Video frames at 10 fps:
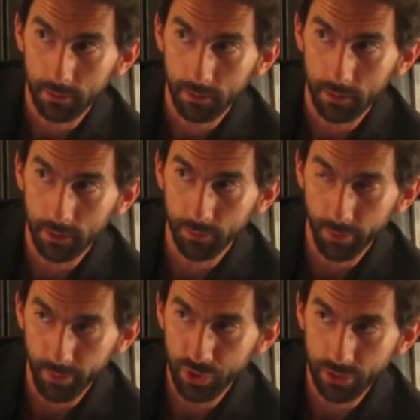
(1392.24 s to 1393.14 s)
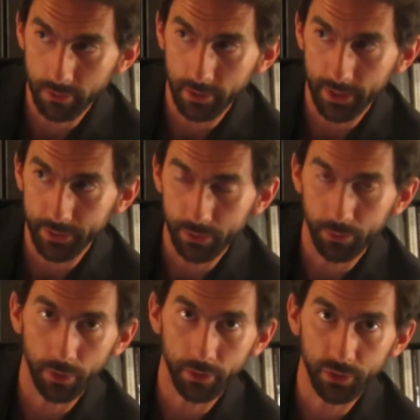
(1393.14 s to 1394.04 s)
the permission or not to
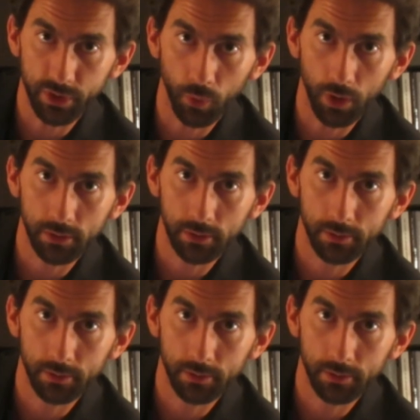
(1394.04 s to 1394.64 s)
murder someone